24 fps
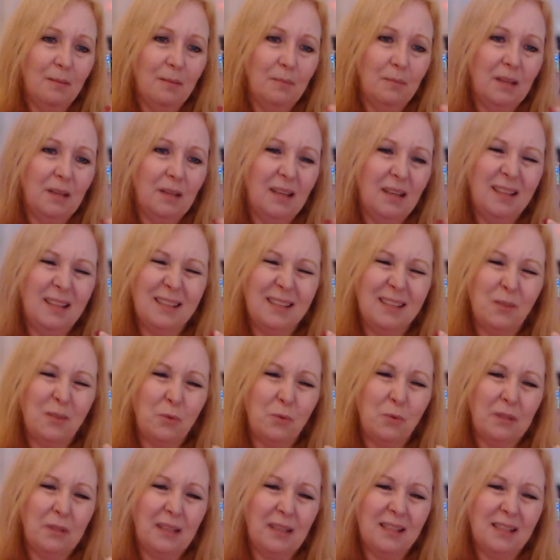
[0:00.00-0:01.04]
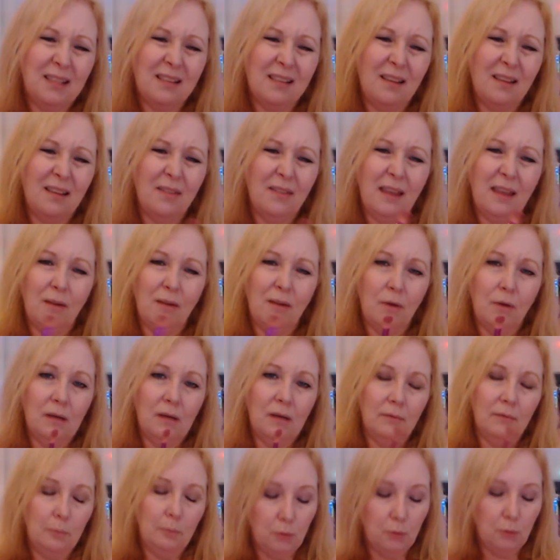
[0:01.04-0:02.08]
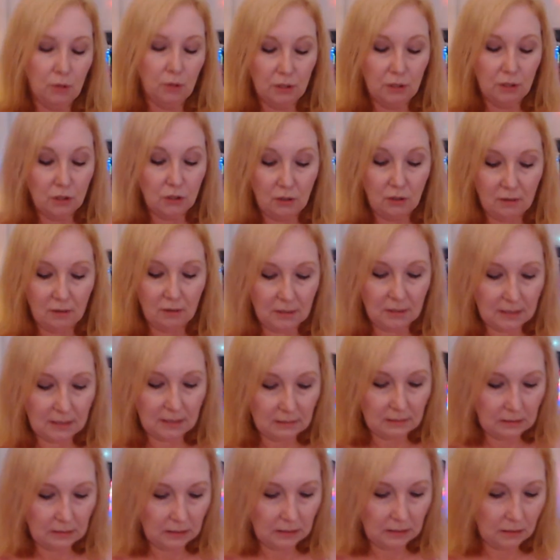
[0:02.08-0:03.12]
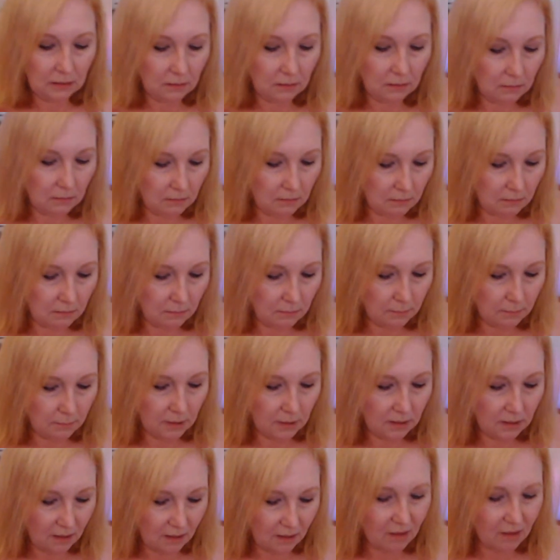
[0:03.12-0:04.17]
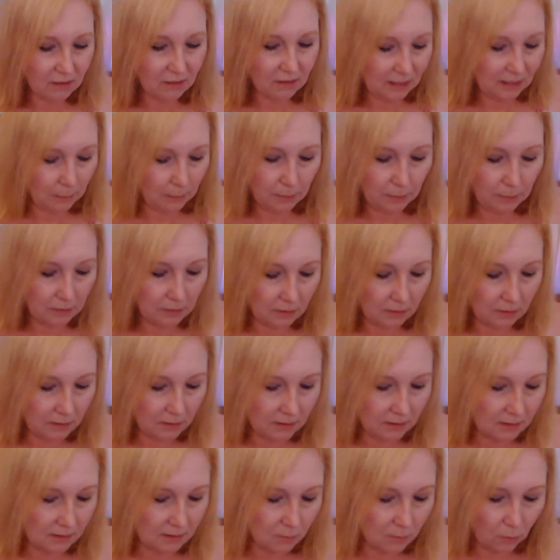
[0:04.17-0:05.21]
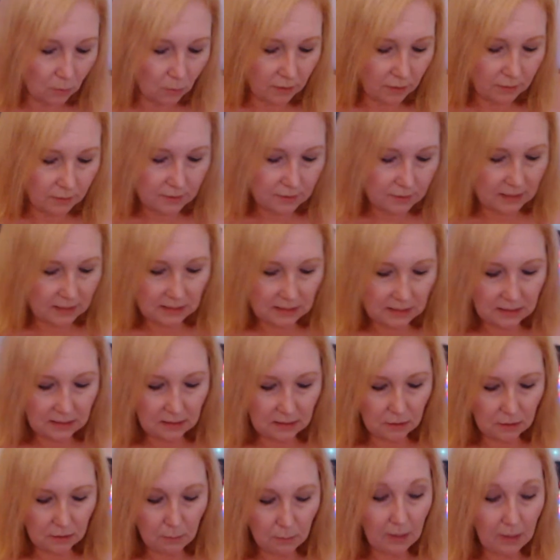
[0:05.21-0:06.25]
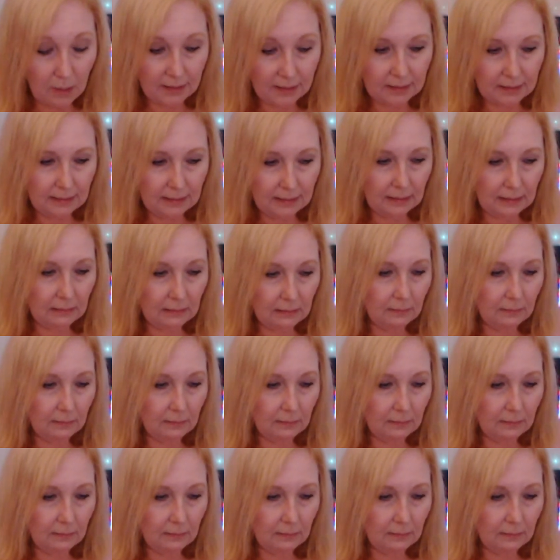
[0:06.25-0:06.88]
But it doesn't really, it's not that great of a brush, honestly. I'll keep it because it's one of those things that you might need.